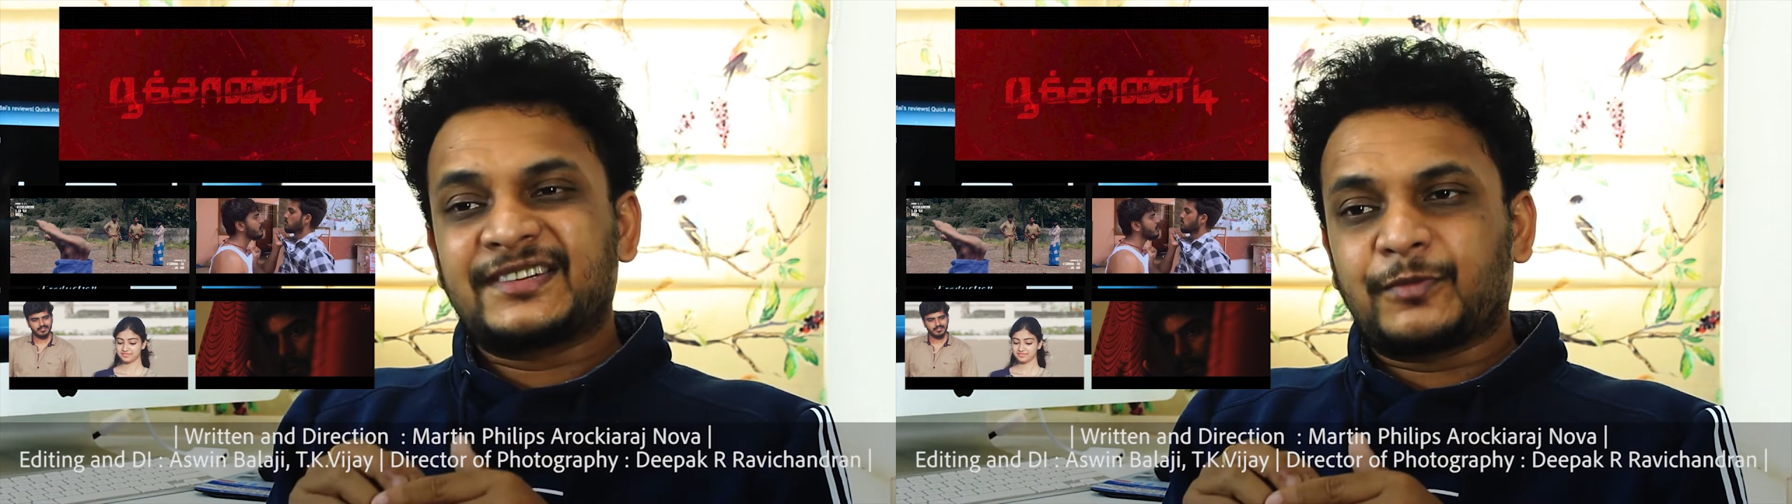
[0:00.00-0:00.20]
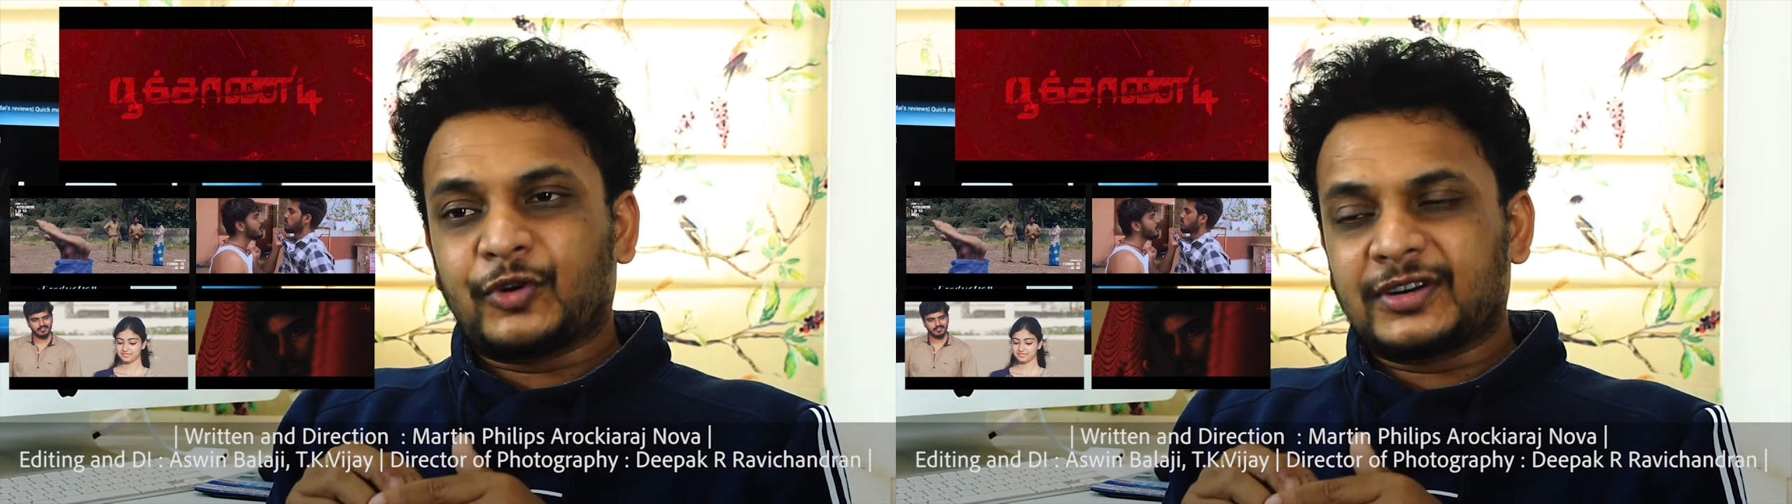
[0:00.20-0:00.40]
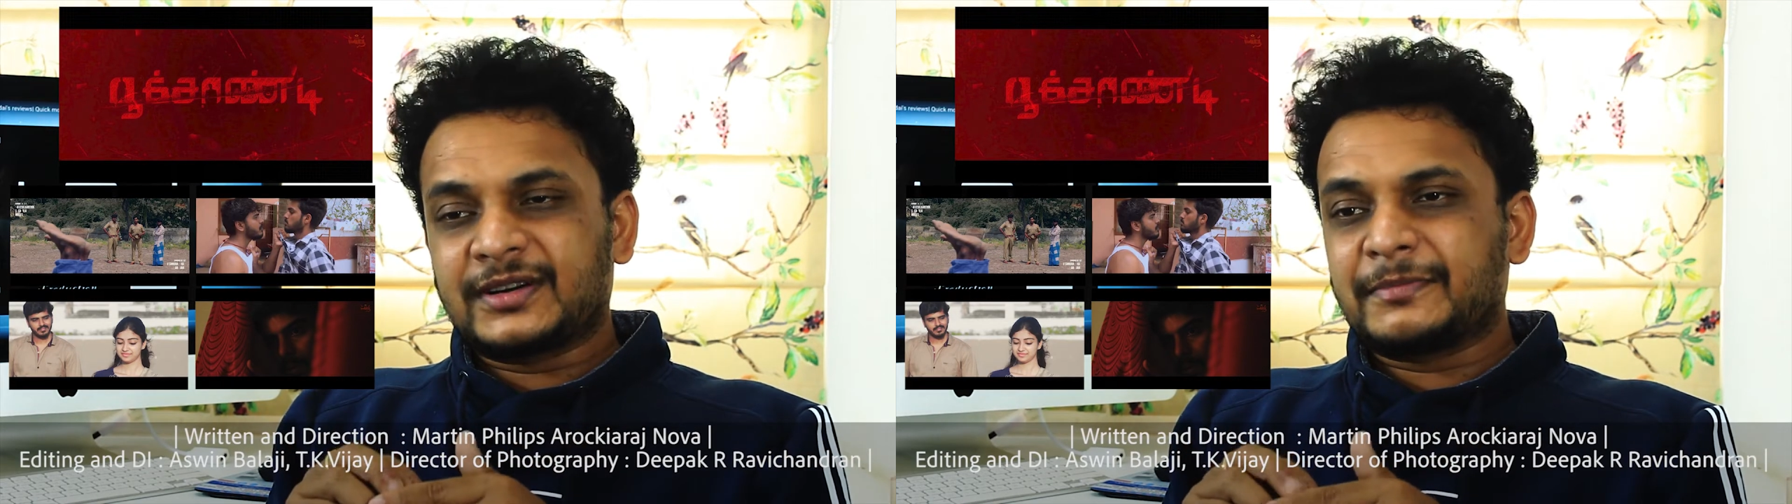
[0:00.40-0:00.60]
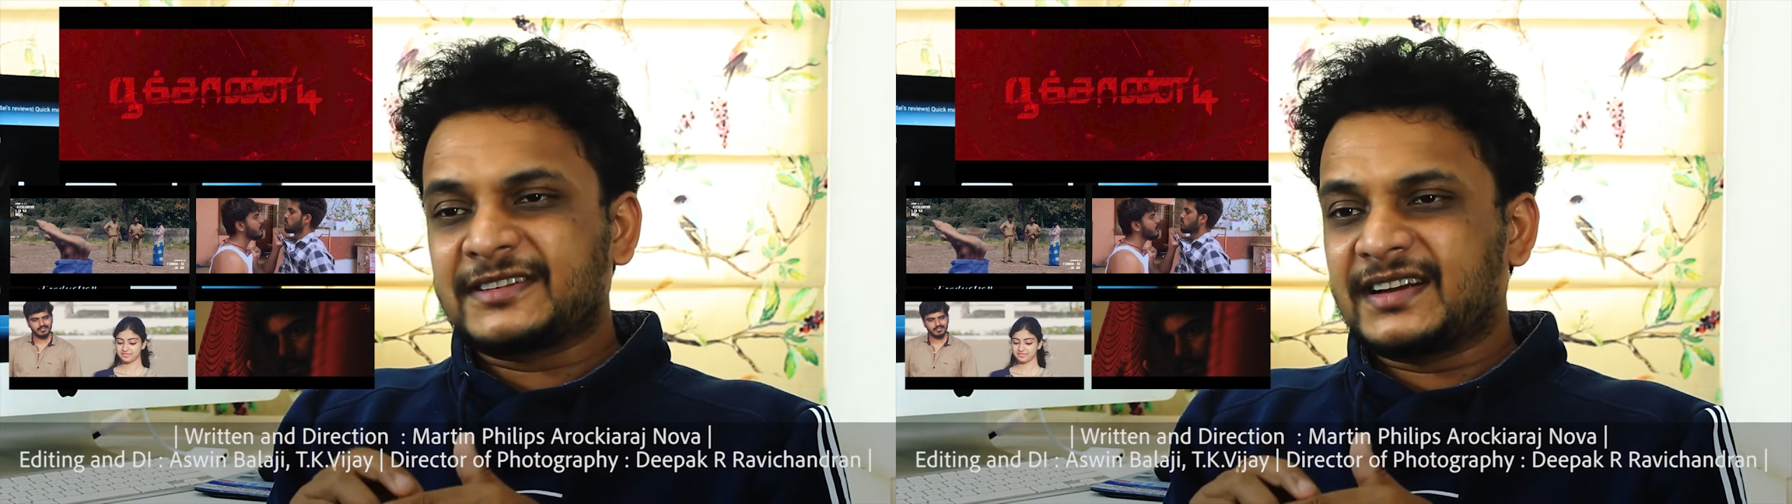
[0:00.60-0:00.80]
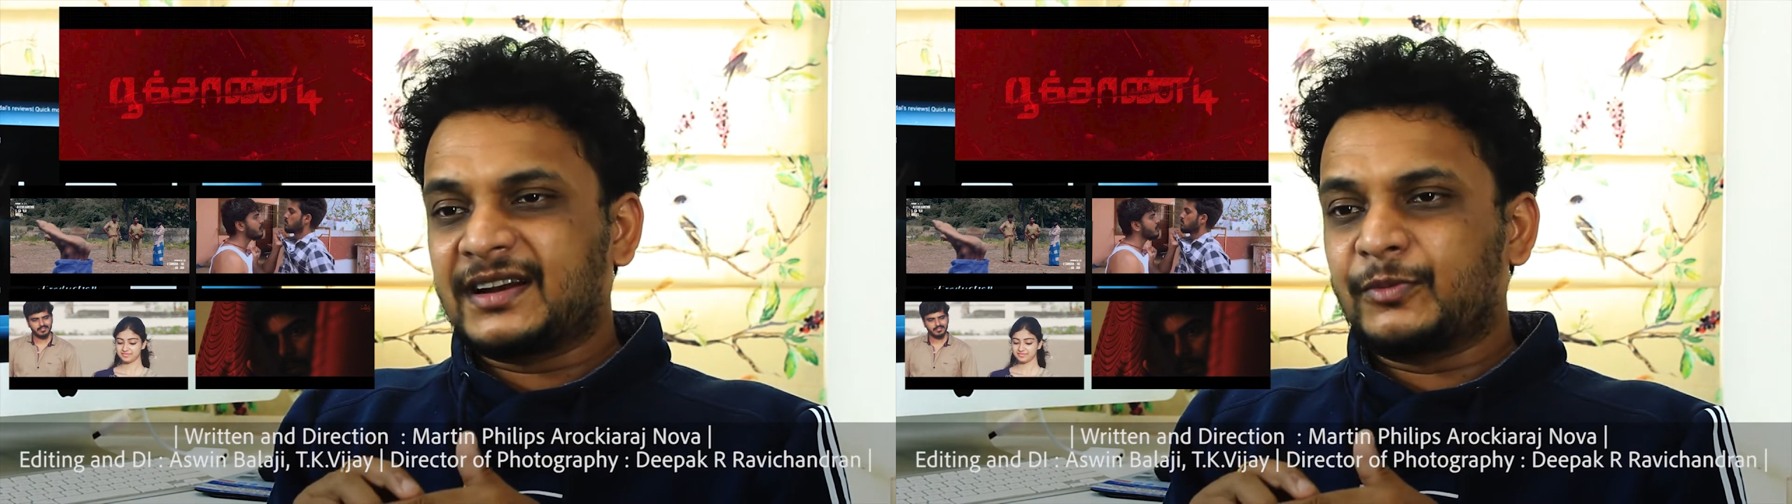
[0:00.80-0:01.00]
plotted
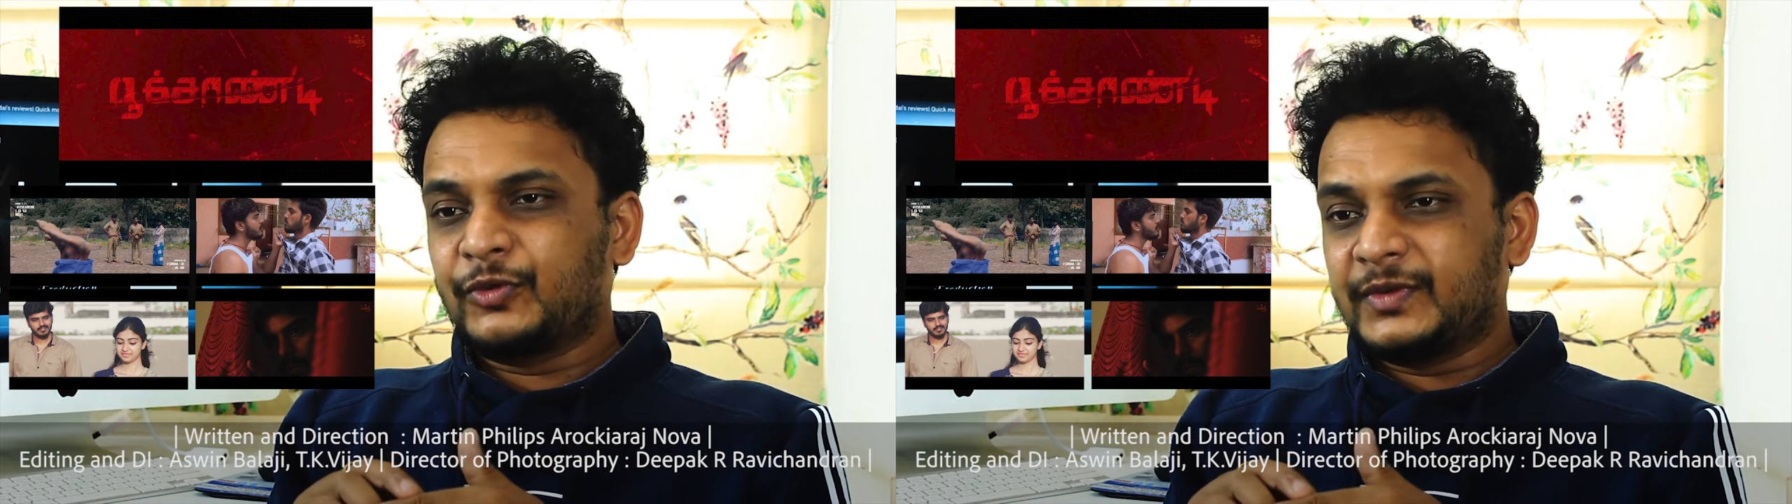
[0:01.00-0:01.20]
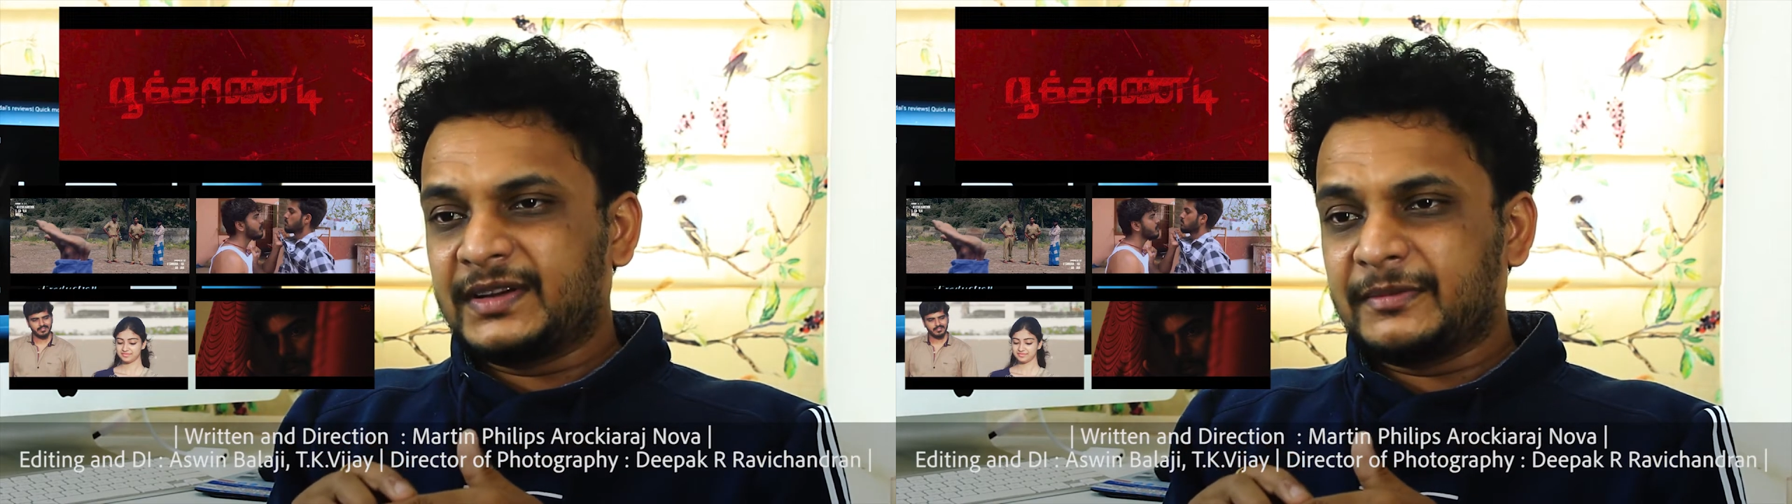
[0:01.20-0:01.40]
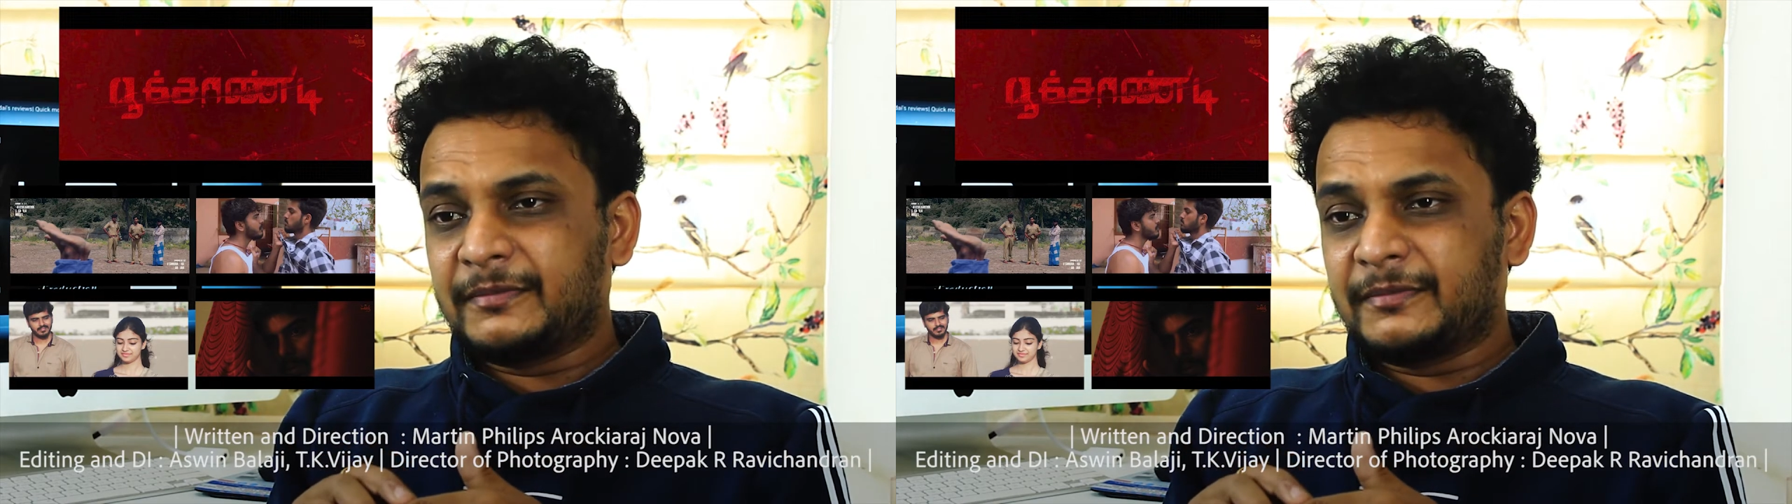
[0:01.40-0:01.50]
masala movie,